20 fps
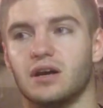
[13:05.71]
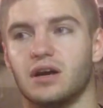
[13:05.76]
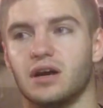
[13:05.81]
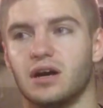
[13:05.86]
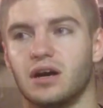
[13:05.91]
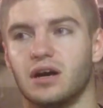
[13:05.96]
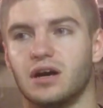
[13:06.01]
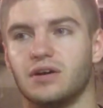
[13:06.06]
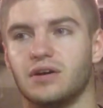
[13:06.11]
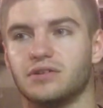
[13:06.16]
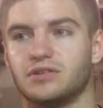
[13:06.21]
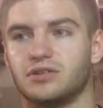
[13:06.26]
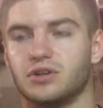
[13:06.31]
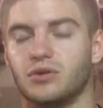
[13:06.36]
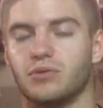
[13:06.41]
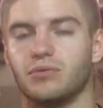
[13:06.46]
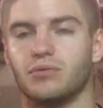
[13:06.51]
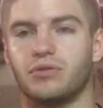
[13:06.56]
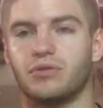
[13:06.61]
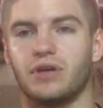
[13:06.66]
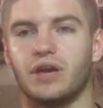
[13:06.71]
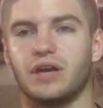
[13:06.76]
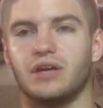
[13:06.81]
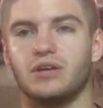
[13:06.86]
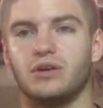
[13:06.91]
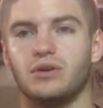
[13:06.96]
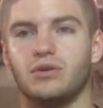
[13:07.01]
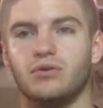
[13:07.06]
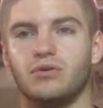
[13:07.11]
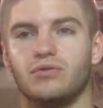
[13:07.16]
So thank
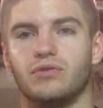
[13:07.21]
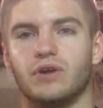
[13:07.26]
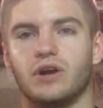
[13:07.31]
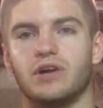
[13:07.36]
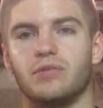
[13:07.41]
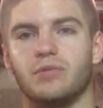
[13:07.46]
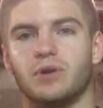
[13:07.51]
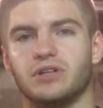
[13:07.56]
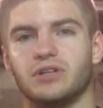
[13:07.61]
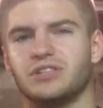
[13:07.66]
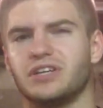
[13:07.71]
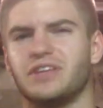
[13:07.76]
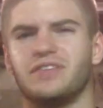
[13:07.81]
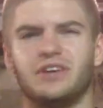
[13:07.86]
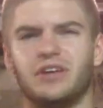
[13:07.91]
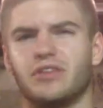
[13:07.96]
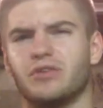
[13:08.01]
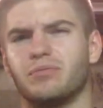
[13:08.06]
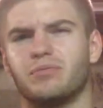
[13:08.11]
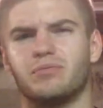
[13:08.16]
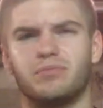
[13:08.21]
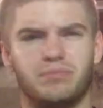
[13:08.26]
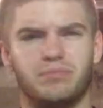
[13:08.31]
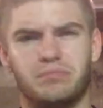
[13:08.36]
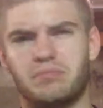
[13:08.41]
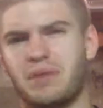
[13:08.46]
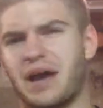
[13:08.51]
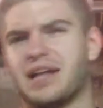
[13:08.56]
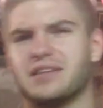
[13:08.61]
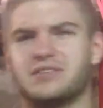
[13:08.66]
you very much, and the other
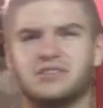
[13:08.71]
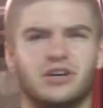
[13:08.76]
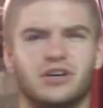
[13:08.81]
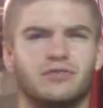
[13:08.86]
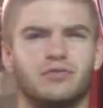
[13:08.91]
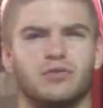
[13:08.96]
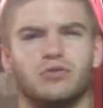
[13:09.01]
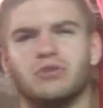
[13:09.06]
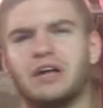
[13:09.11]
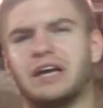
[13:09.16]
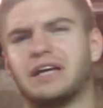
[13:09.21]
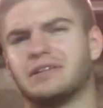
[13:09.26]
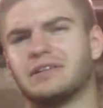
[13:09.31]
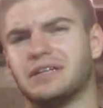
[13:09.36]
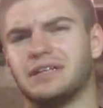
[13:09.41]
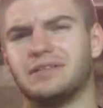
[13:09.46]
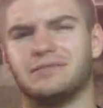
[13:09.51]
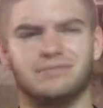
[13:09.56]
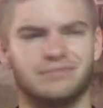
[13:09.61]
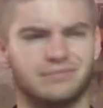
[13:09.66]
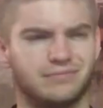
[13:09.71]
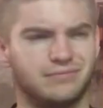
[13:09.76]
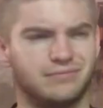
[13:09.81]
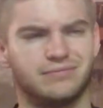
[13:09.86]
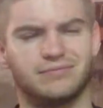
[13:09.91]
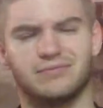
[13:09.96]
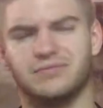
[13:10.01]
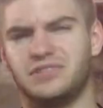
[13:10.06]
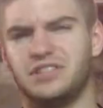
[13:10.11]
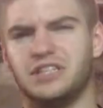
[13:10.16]
bad stuff will likely
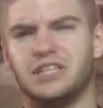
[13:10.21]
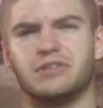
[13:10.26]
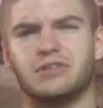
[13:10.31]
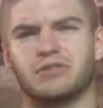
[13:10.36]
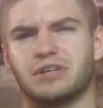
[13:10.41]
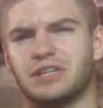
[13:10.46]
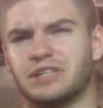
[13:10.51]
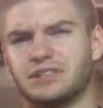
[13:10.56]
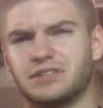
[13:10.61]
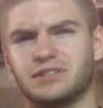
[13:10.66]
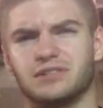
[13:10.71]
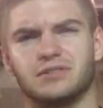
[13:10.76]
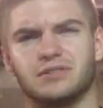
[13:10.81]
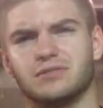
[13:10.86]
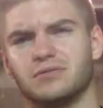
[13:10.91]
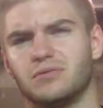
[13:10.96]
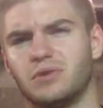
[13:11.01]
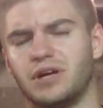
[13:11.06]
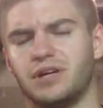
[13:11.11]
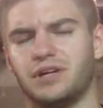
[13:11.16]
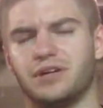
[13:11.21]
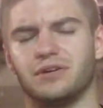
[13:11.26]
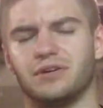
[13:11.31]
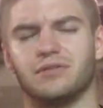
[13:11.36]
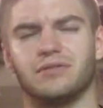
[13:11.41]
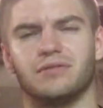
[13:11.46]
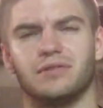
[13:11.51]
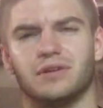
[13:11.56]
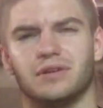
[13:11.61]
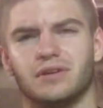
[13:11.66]
decrease when
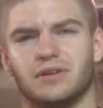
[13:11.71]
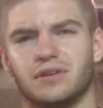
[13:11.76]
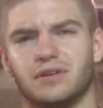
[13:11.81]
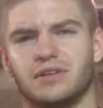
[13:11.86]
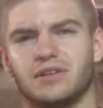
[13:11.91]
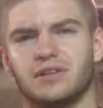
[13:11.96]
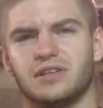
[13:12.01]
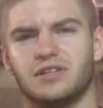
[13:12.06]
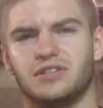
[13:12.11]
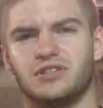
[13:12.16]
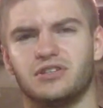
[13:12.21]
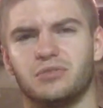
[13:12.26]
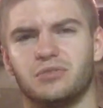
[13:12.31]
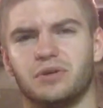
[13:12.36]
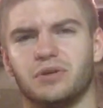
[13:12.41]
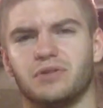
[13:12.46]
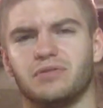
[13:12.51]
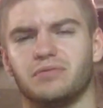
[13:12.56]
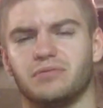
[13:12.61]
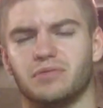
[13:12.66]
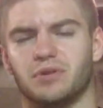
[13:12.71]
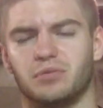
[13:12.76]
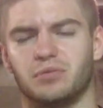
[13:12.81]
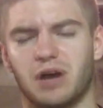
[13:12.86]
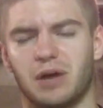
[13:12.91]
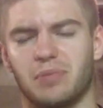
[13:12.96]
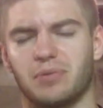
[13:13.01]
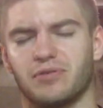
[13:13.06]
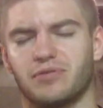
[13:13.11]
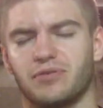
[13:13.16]
you're consuming the
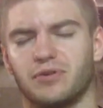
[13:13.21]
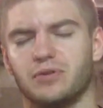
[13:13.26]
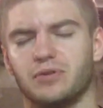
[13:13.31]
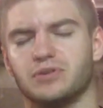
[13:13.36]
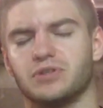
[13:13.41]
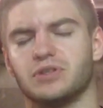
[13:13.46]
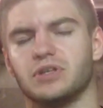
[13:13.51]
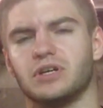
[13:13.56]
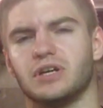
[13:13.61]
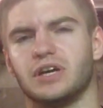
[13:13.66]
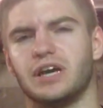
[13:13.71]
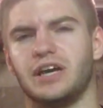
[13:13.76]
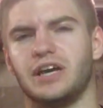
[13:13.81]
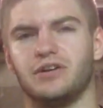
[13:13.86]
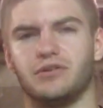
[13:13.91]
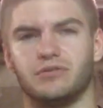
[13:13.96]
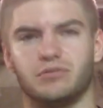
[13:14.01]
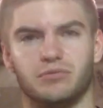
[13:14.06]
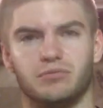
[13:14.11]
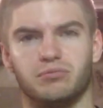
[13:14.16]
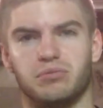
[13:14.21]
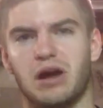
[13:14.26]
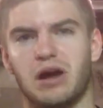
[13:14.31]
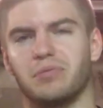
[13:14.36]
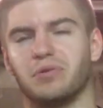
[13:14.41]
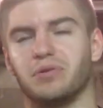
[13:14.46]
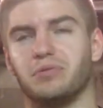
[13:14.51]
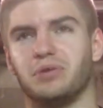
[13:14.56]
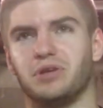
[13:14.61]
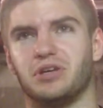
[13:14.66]
proper foods, and you
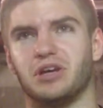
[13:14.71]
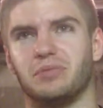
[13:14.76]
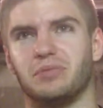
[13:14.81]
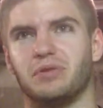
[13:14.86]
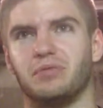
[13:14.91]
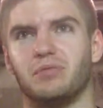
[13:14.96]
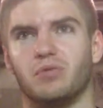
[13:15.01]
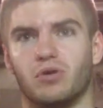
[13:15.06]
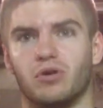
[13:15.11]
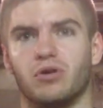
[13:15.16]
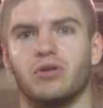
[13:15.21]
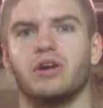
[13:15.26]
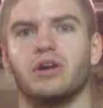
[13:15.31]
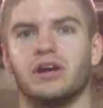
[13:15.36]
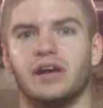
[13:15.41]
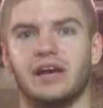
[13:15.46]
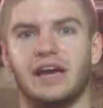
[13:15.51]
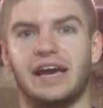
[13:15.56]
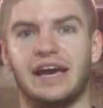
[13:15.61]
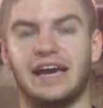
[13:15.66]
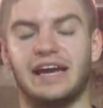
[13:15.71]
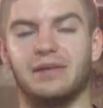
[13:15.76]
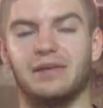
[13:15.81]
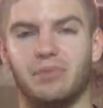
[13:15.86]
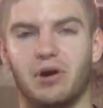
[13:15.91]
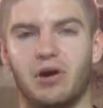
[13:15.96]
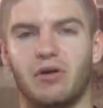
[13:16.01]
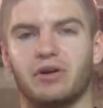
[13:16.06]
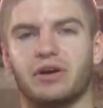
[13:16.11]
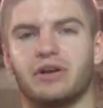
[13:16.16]
probably become in a more
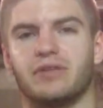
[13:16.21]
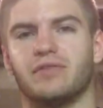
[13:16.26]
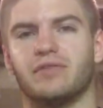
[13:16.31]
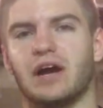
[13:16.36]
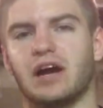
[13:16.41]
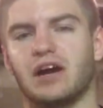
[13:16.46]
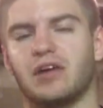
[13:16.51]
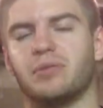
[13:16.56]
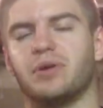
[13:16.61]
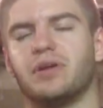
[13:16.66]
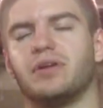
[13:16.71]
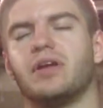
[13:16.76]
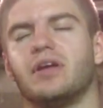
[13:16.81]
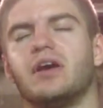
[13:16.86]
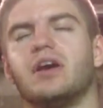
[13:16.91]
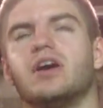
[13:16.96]
anabolic environment.